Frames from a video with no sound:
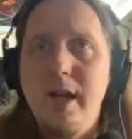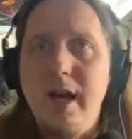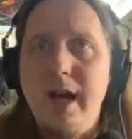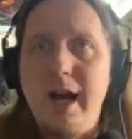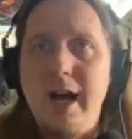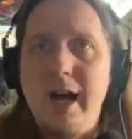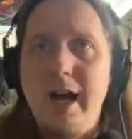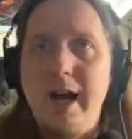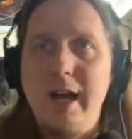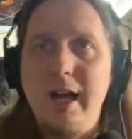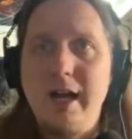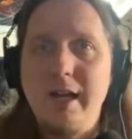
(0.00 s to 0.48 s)

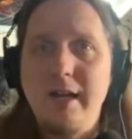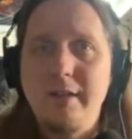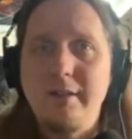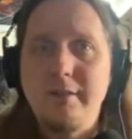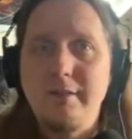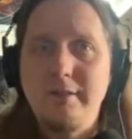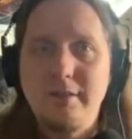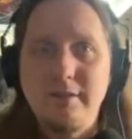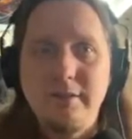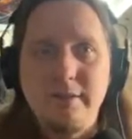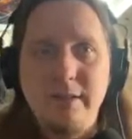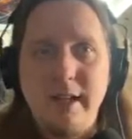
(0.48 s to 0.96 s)
I
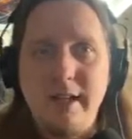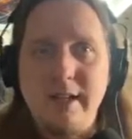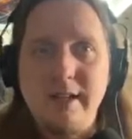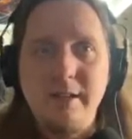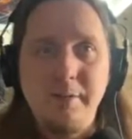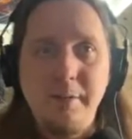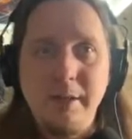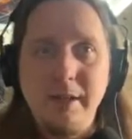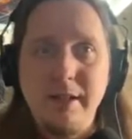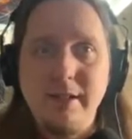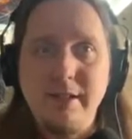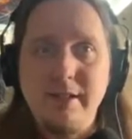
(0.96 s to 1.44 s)
had
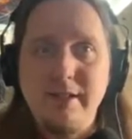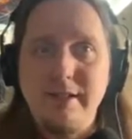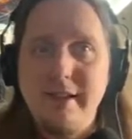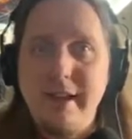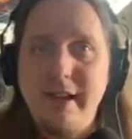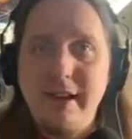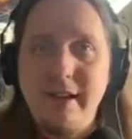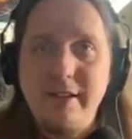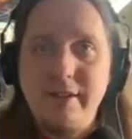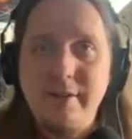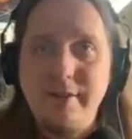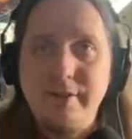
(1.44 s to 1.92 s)
to make the
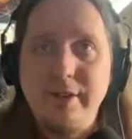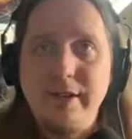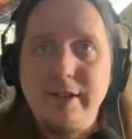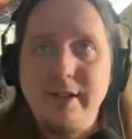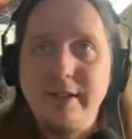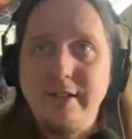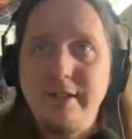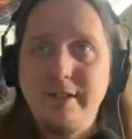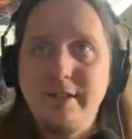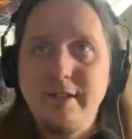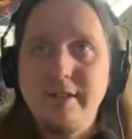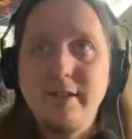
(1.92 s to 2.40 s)

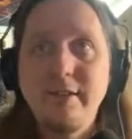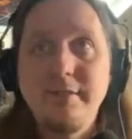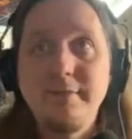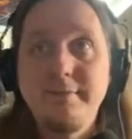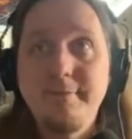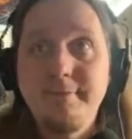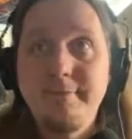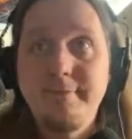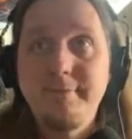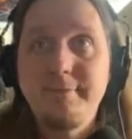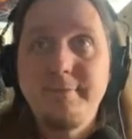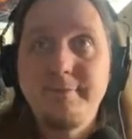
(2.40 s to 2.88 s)
sacrifice.
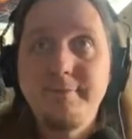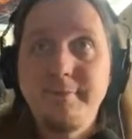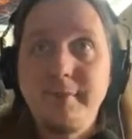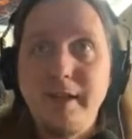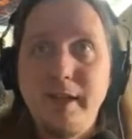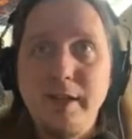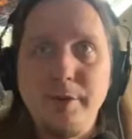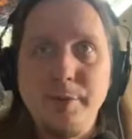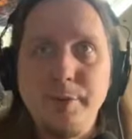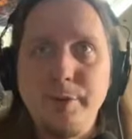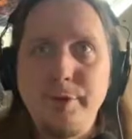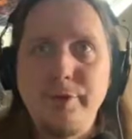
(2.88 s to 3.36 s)

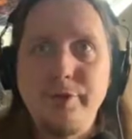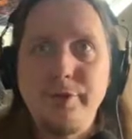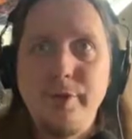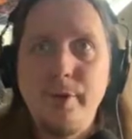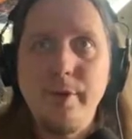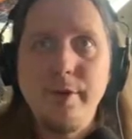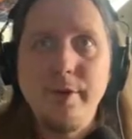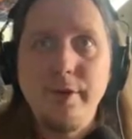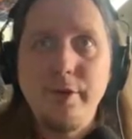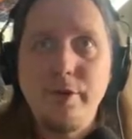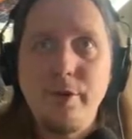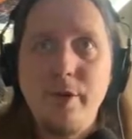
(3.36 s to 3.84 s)
It was
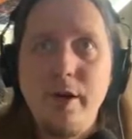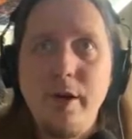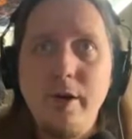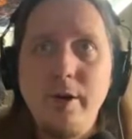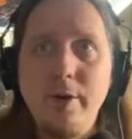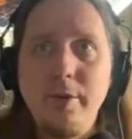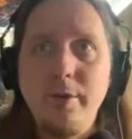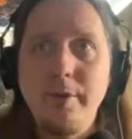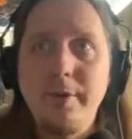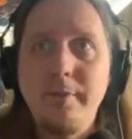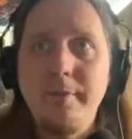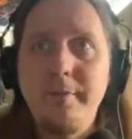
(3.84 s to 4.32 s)
for the
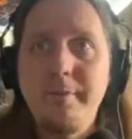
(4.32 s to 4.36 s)
drone.